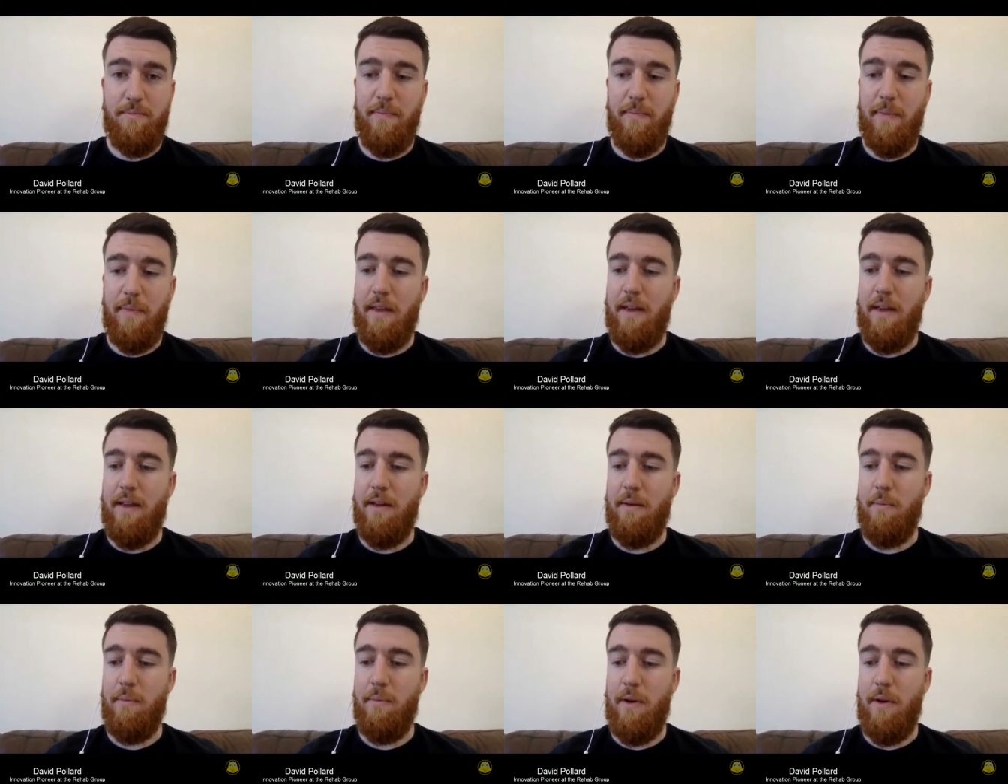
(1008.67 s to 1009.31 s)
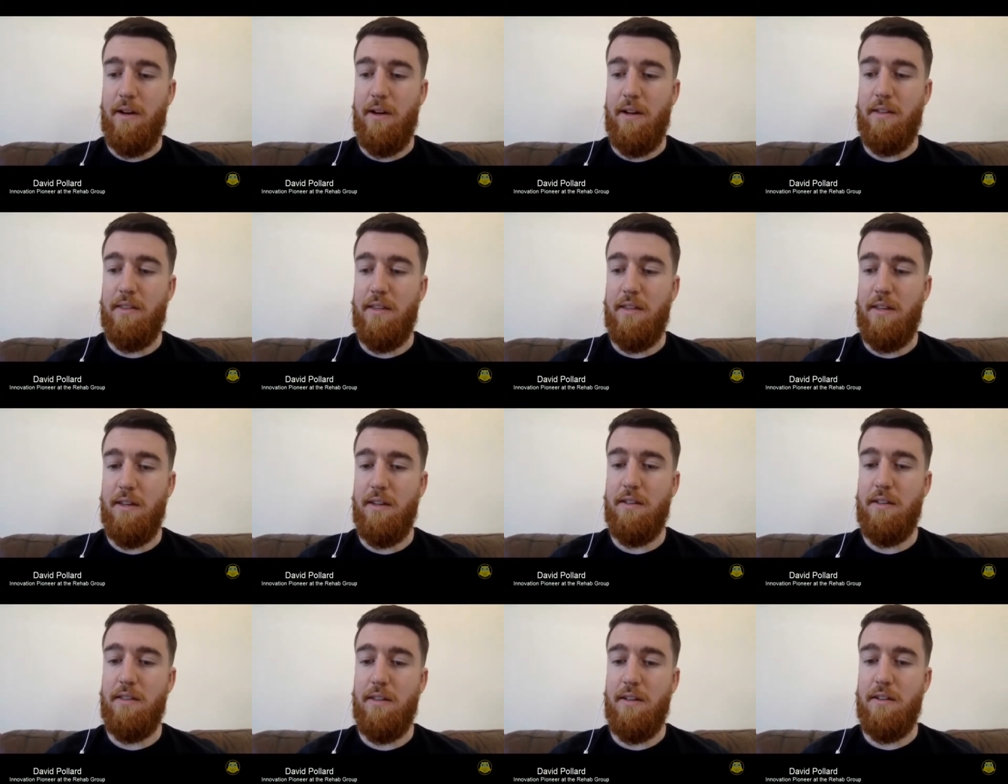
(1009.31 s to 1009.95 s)
Um, and I
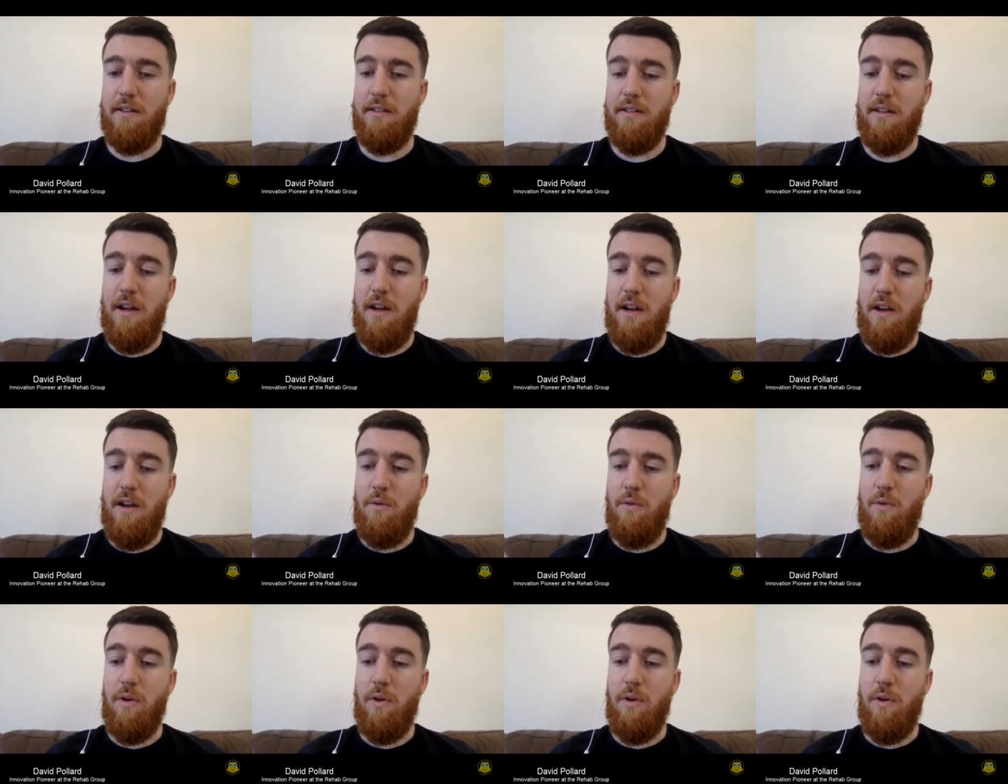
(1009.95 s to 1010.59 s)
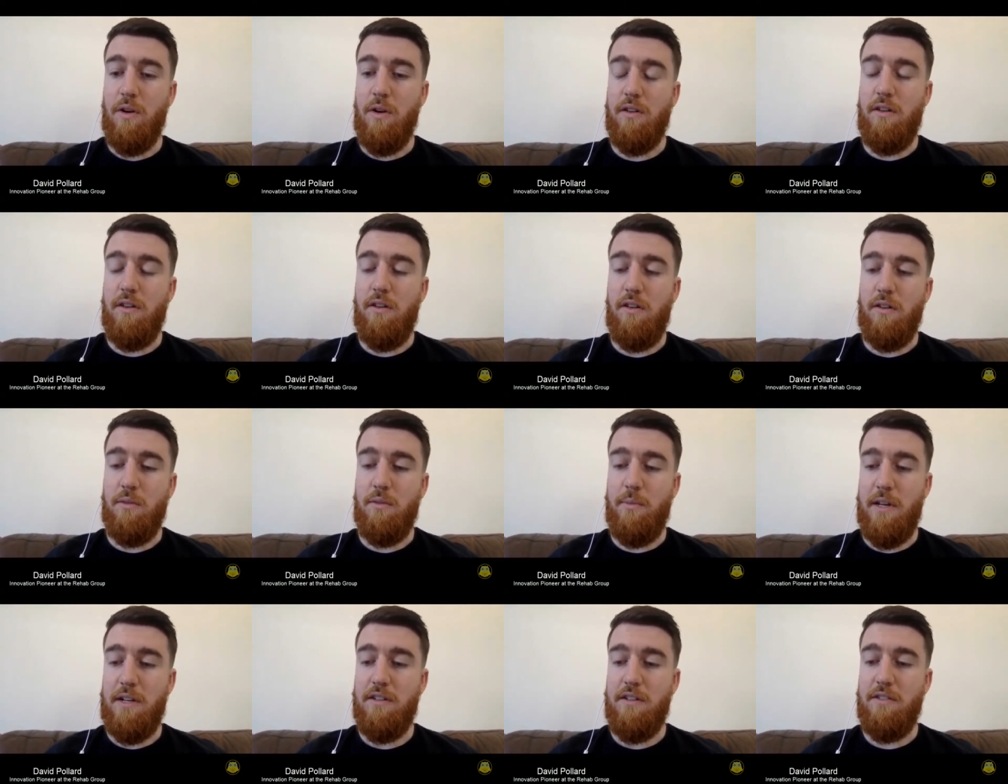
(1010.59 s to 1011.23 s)
think that what
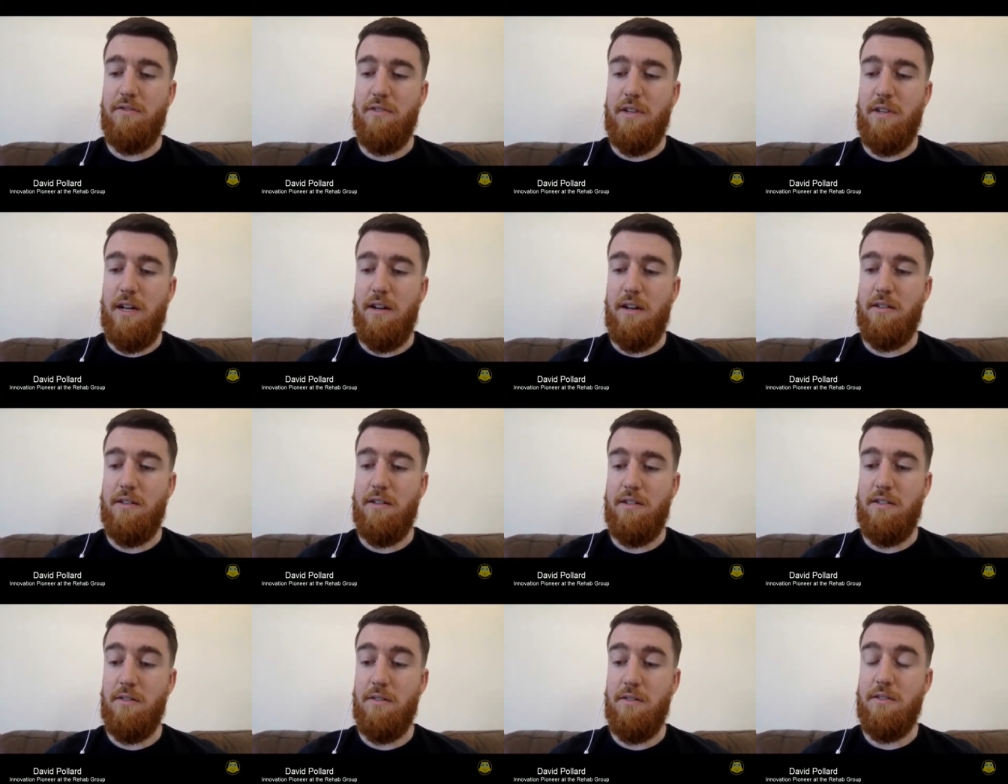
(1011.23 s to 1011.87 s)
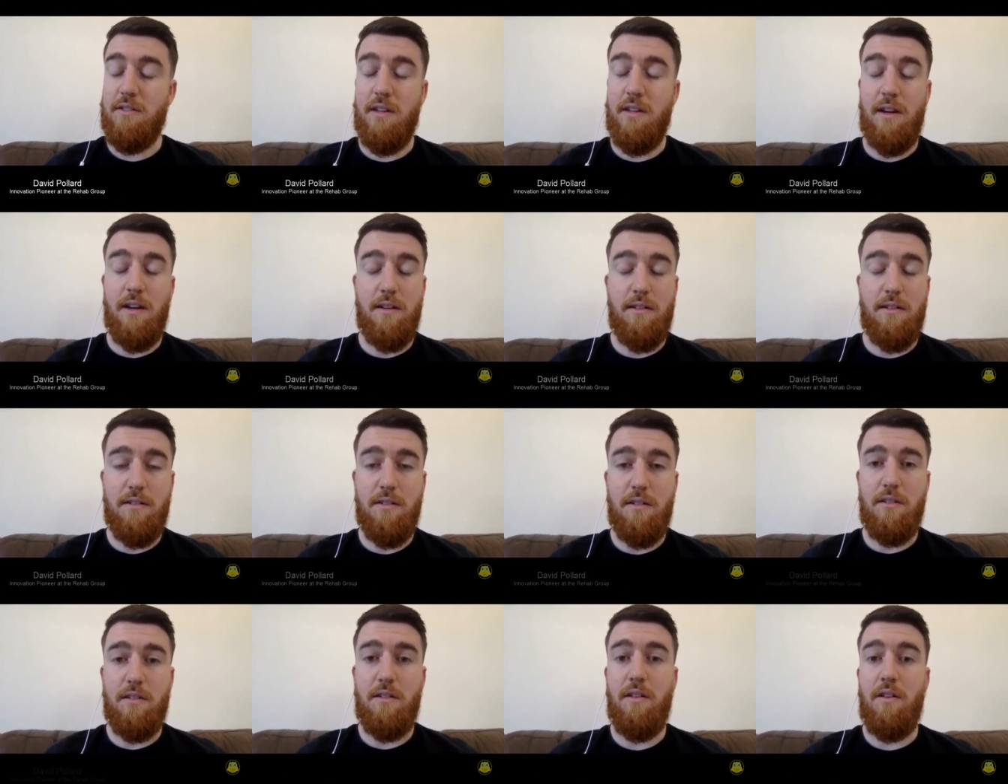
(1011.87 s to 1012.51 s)
augmented reality does, and
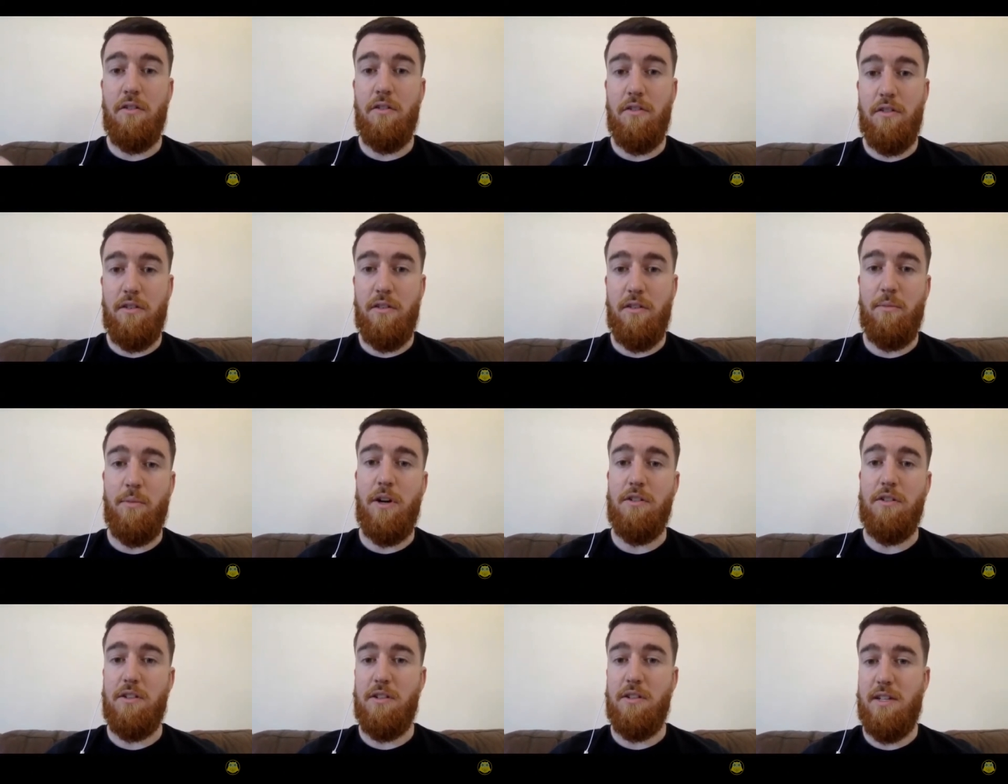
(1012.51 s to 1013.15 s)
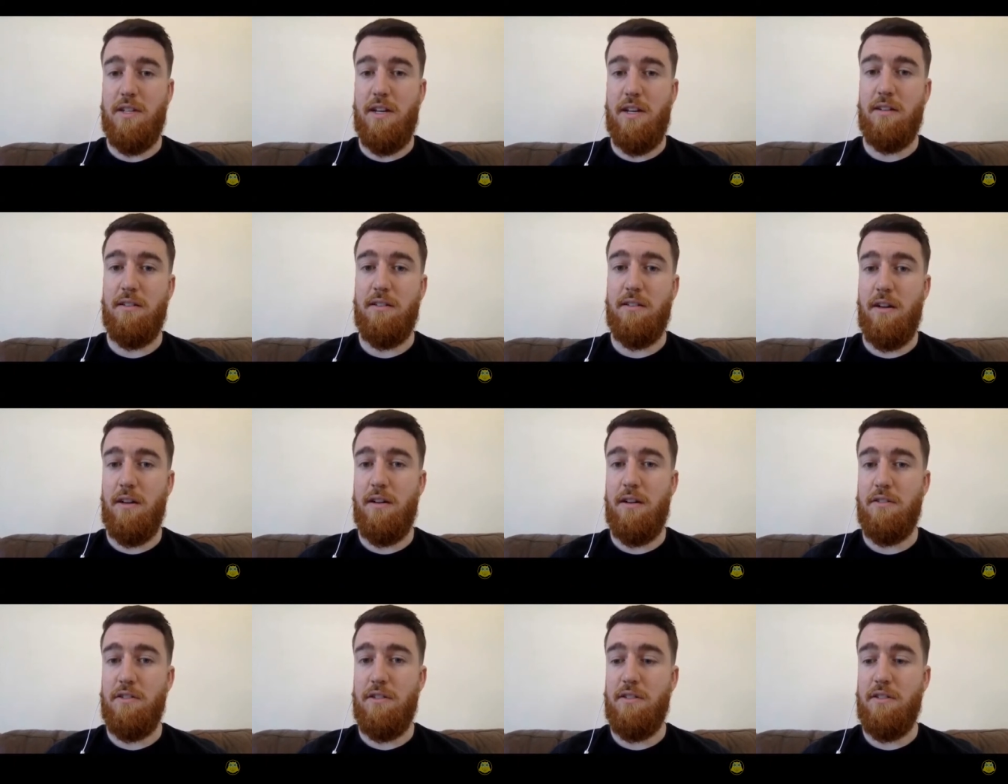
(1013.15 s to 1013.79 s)
other emerging
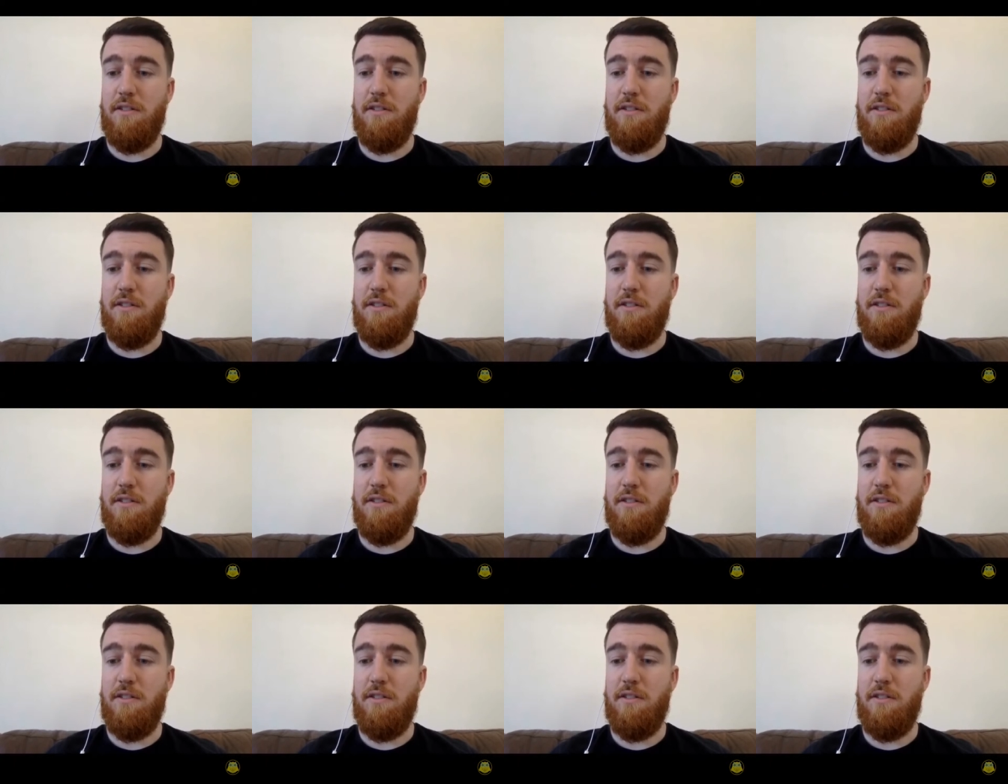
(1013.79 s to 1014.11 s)
technologies,